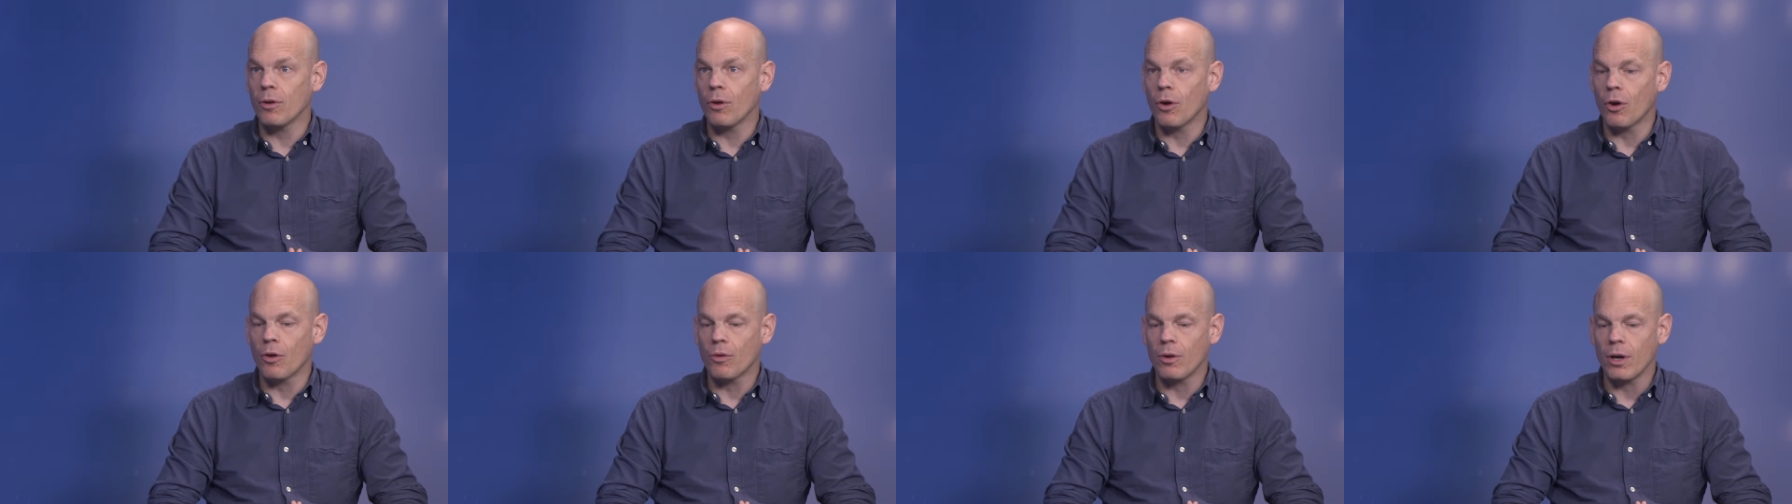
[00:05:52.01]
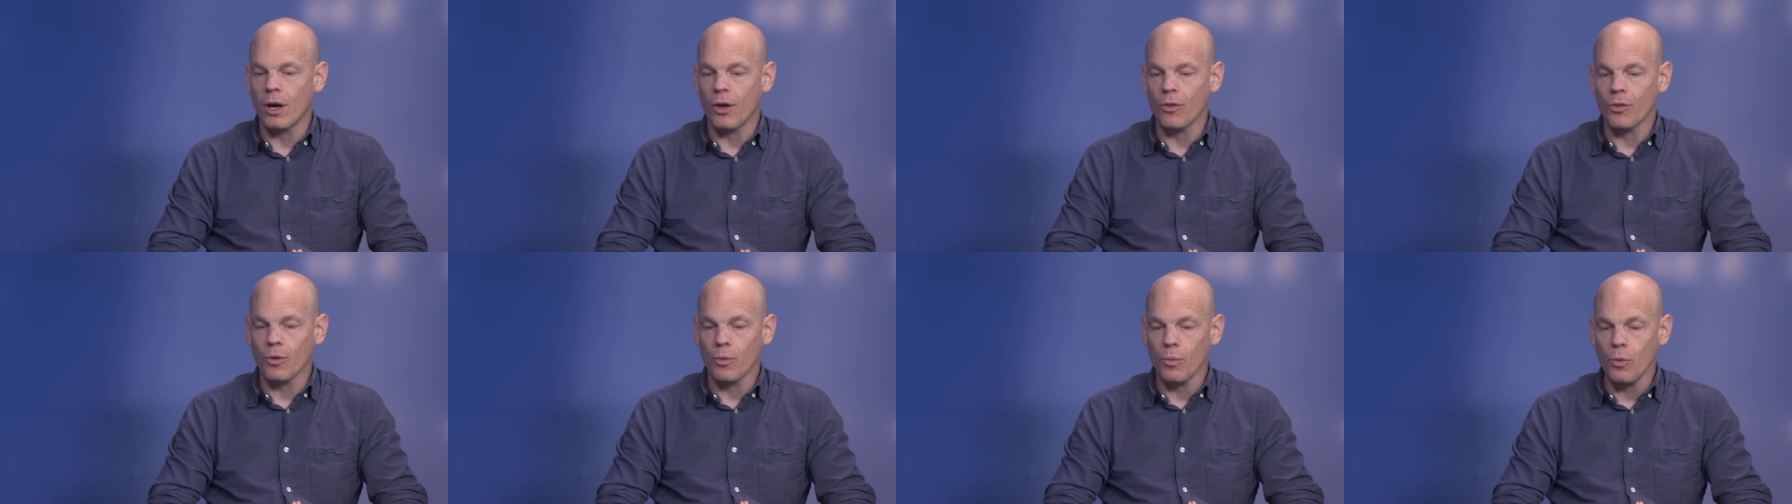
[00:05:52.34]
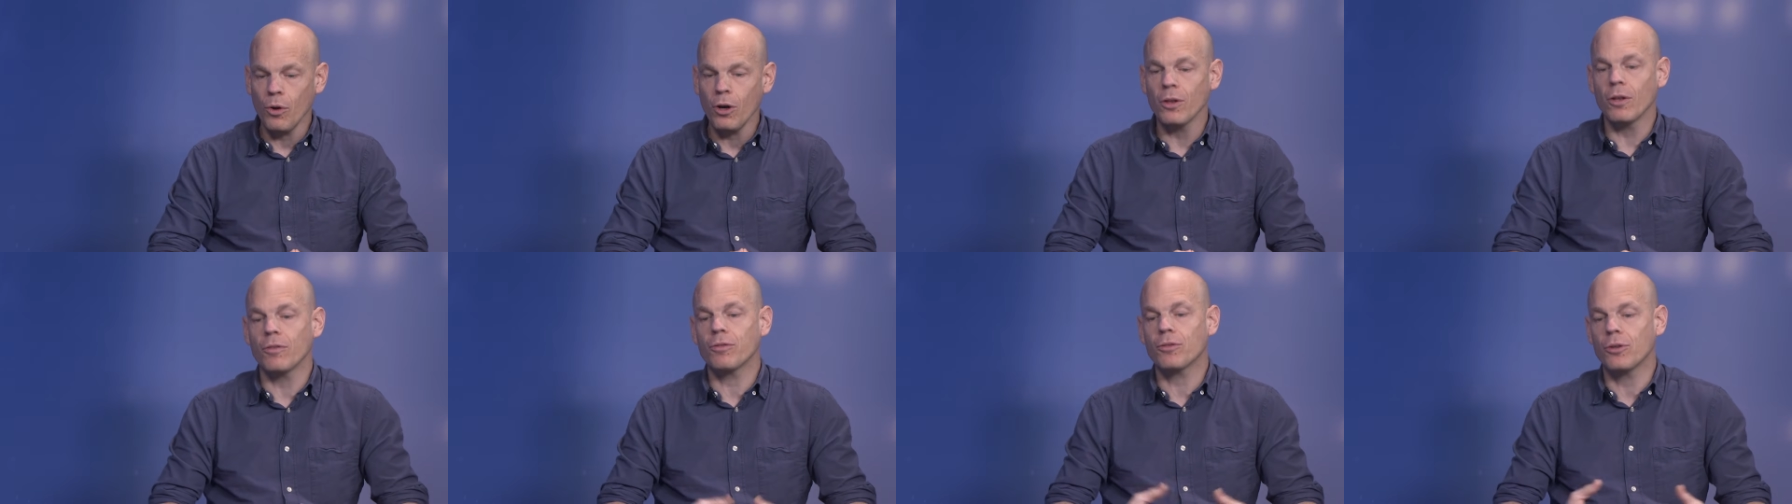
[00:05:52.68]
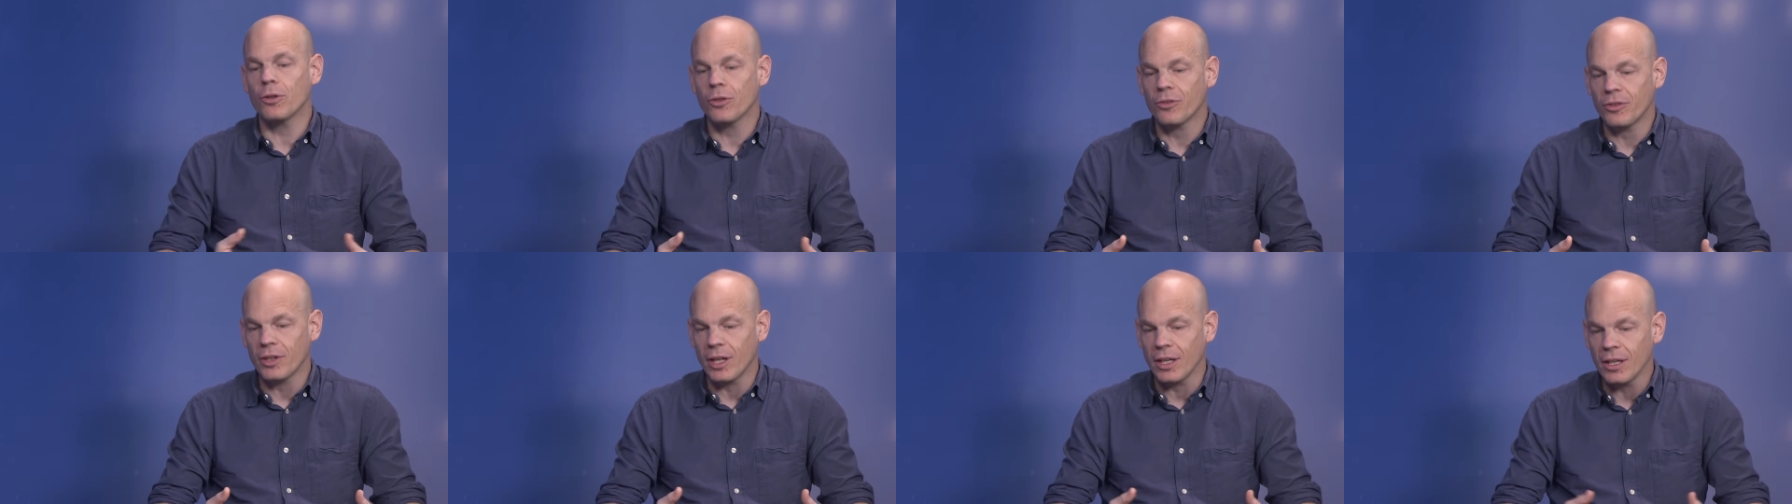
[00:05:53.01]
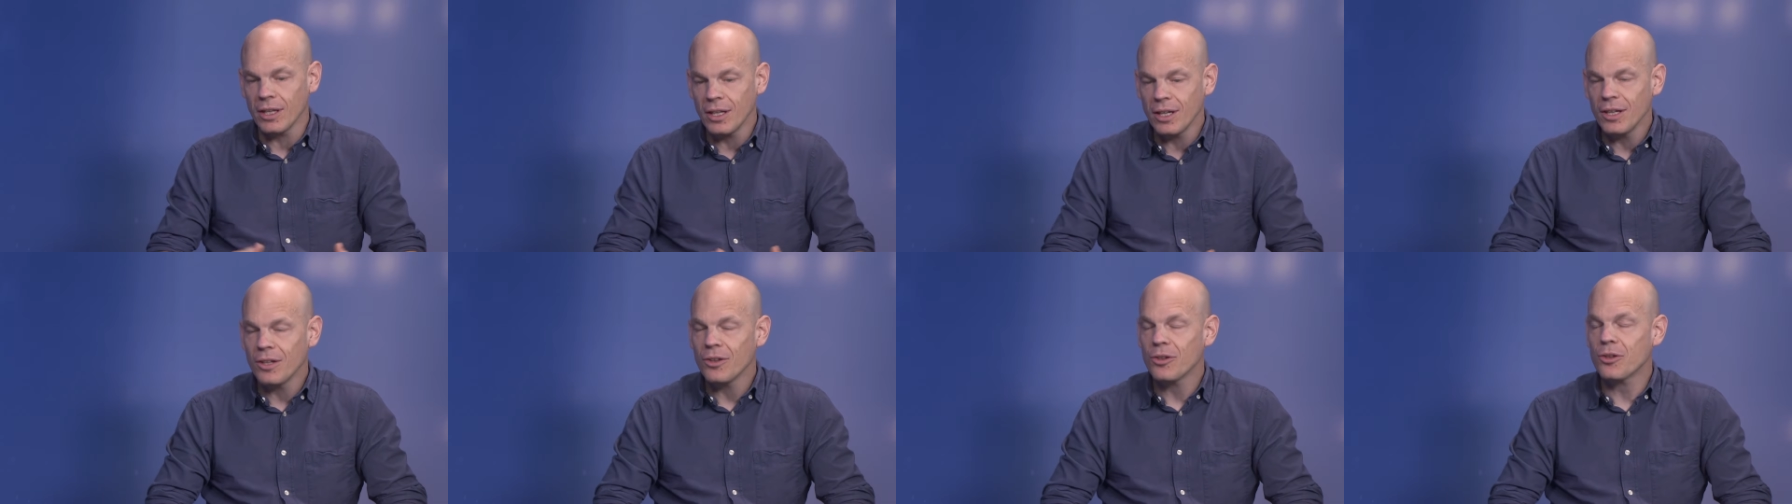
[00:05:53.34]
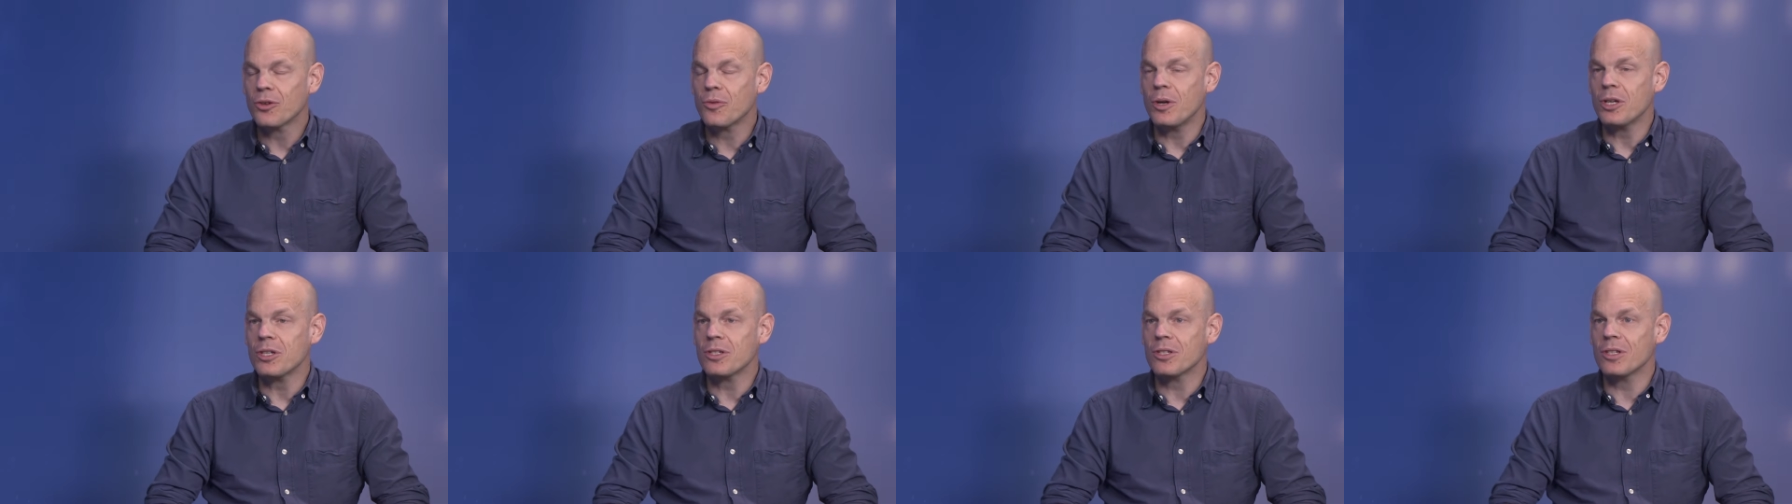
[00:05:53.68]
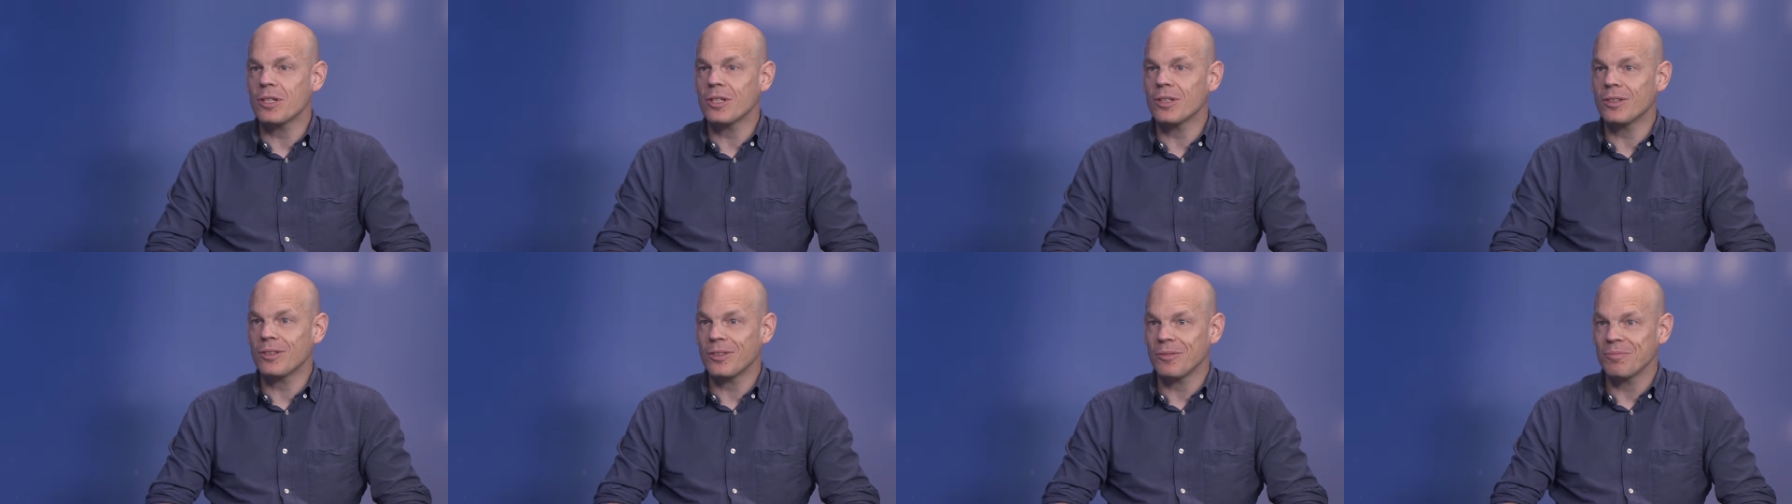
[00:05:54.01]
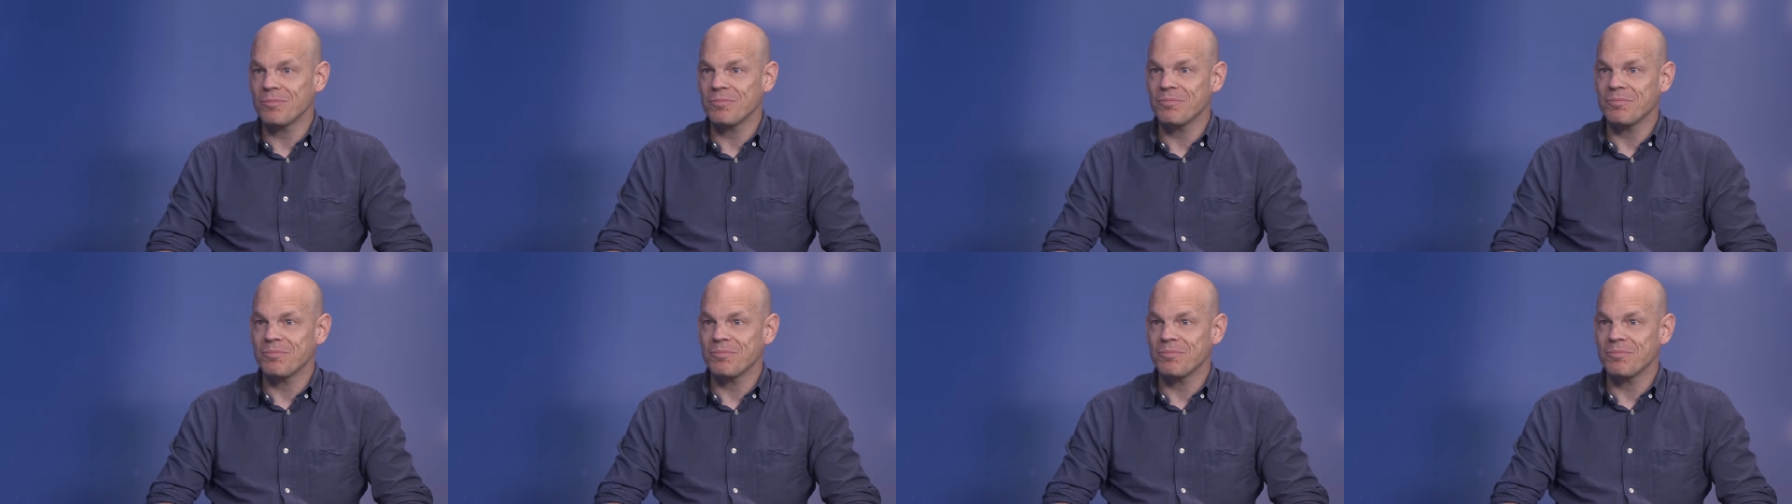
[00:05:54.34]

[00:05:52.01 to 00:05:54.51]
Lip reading: law around the world. Of course, then the question is,